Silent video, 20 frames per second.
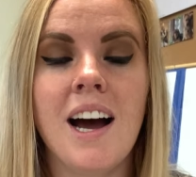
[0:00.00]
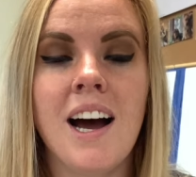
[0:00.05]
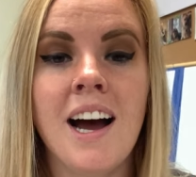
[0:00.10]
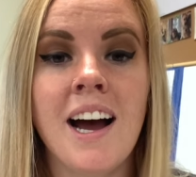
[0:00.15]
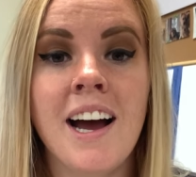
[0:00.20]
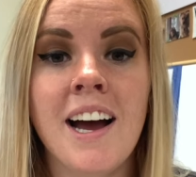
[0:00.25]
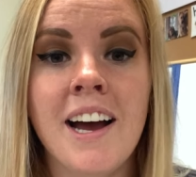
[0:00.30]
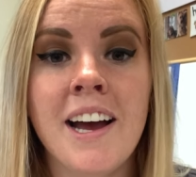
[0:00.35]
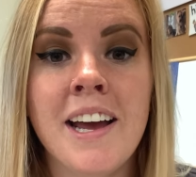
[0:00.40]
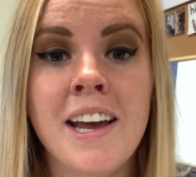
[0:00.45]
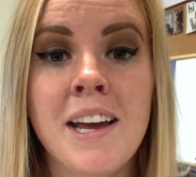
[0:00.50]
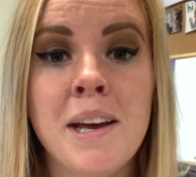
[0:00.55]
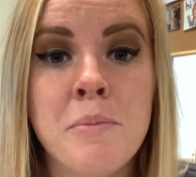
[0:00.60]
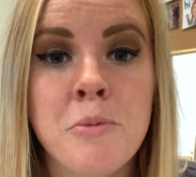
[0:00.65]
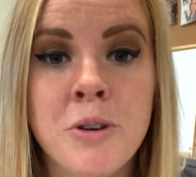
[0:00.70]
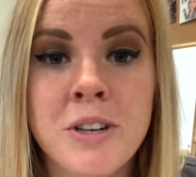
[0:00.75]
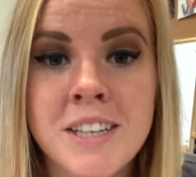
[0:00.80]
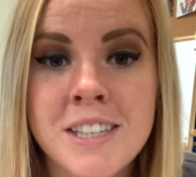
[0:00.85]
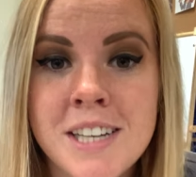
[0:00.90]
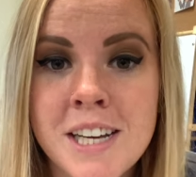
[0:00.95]
I
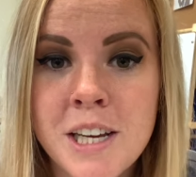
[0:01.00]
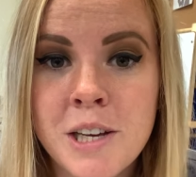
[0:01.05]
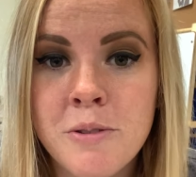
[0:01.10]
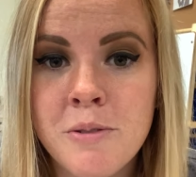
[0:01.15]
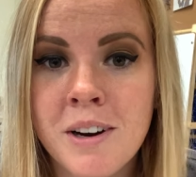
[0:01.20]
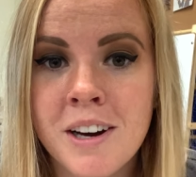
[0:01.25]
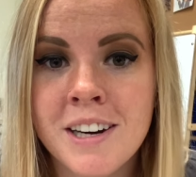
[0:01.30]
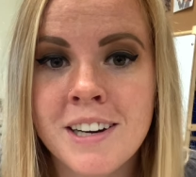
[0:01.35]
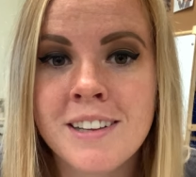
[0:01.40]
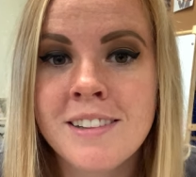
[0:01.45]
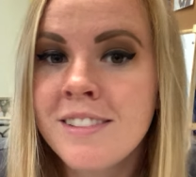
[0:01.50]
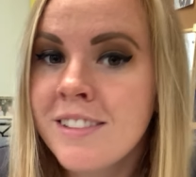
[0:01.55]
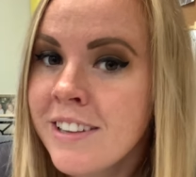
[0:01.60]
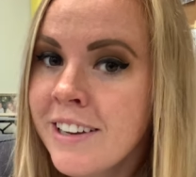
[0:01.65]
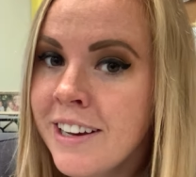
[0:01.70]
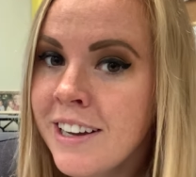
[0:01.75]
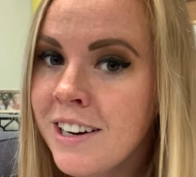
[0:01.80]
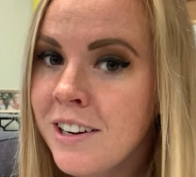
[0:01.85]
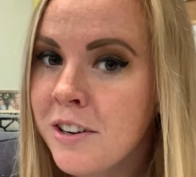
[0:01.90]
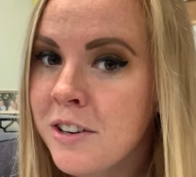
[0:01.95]
am going to take you on a
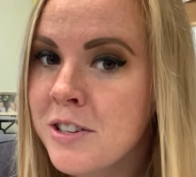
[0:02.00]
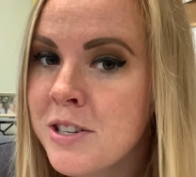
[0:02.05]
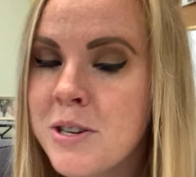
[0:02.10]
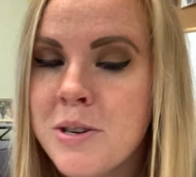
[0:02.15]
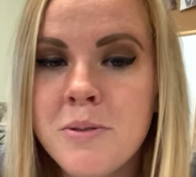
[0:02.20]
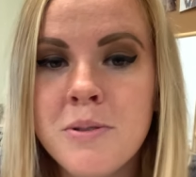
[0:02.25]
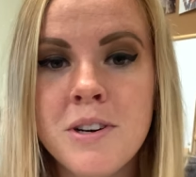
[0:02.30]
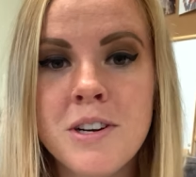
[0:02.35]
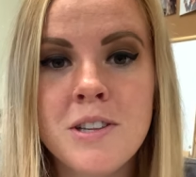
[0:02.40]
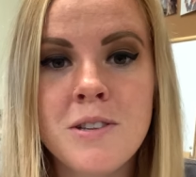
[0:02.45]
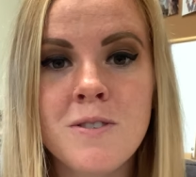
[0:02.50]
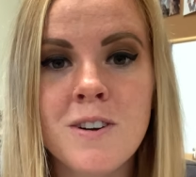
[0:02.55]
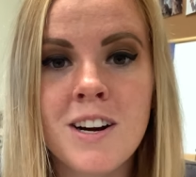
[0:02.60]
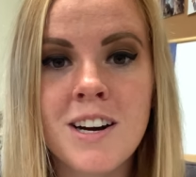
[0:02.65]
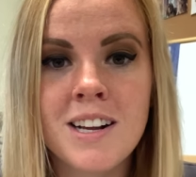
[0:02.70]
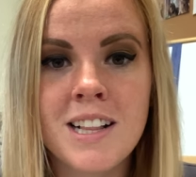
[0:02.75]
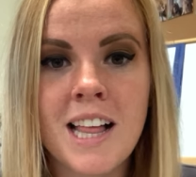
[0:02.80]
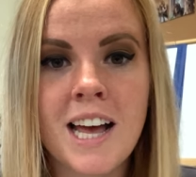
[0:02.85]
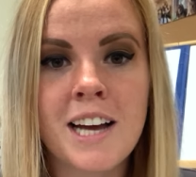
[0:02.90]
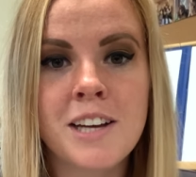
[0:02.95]
little tour through
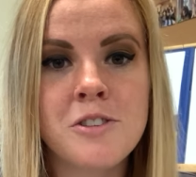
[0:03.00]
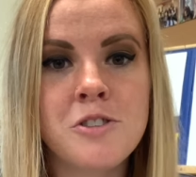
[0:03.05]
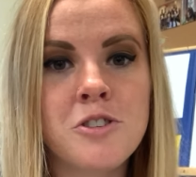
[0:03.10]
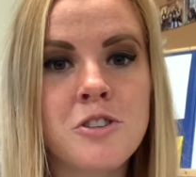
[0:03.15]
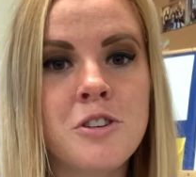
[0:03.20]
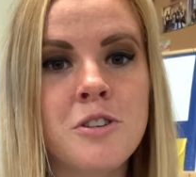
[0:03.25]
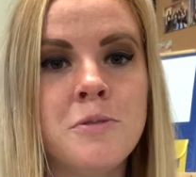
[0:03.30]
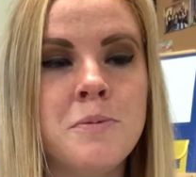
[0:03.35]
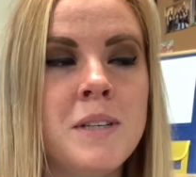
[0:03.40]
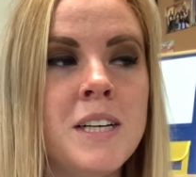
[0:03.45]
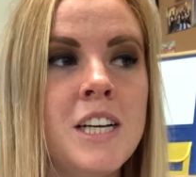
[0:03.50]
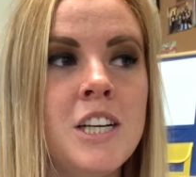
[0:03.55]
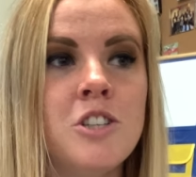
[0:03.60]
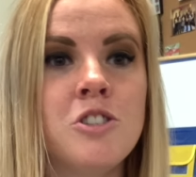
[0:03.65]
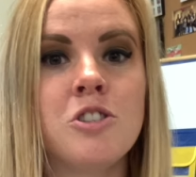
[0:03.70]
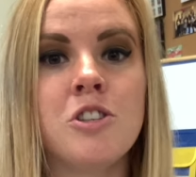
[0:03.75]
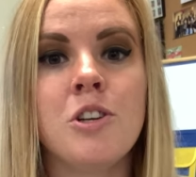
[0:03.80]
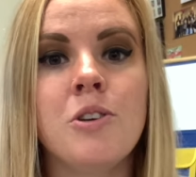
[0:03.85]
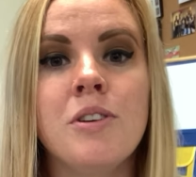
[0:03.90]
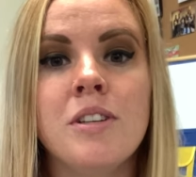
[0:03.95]
our classroom
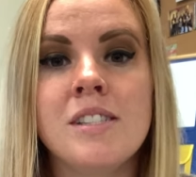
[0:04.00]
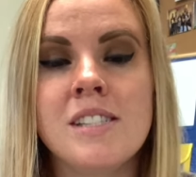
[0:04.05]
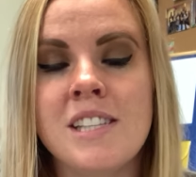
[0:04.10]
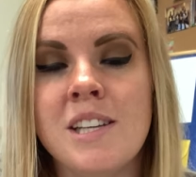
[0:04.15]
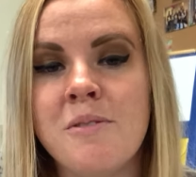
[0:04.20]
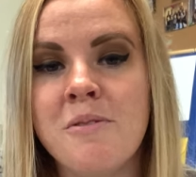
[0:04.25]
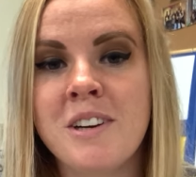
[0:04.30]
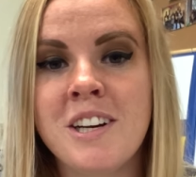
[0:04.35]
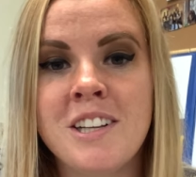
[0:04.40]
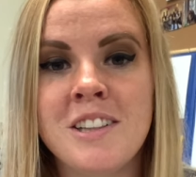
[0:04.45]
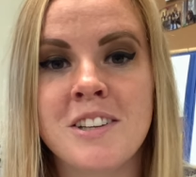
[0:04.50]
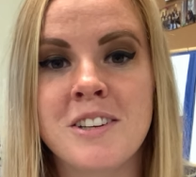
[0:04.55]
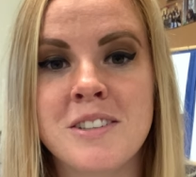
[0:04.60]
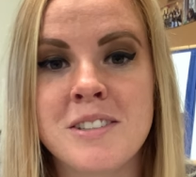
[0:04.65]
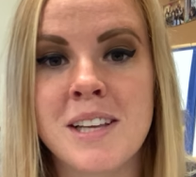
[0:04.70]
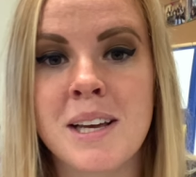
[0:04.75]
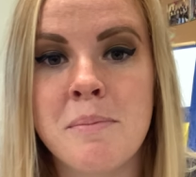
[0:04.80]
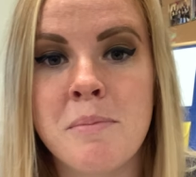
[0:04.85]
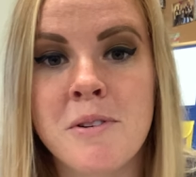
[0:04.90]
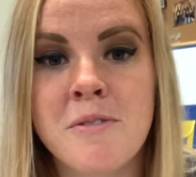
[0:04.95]
so you can see what it
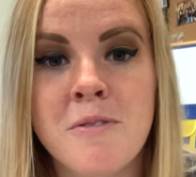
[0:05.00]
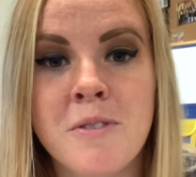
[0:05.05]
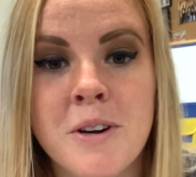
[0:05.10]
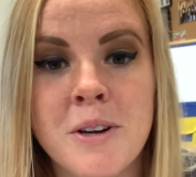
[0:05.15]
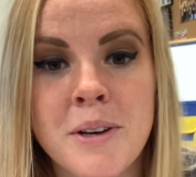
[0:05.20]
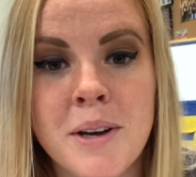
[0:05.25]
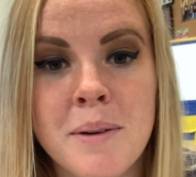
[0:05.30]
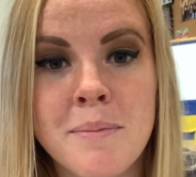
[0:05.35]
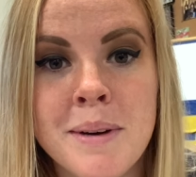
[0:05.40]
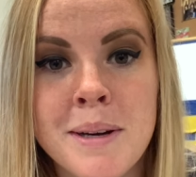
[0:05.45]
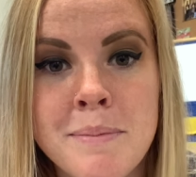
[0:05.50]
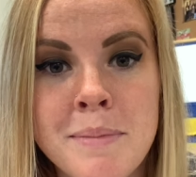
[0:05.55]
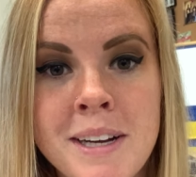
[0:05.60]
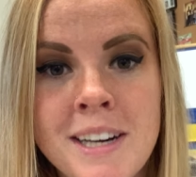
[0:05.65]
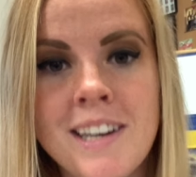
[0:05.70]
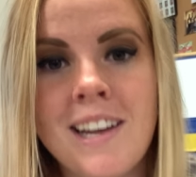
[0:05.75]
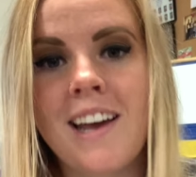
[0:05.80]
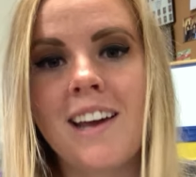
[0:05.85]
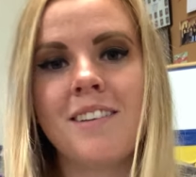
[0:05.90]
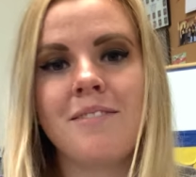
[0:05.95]
looks like before you come on
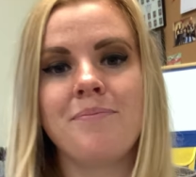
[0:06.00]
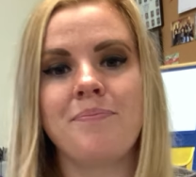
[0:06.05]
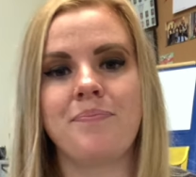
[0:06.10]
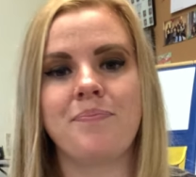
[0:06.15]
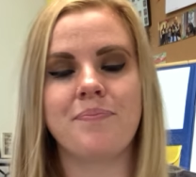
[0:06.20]
Monday.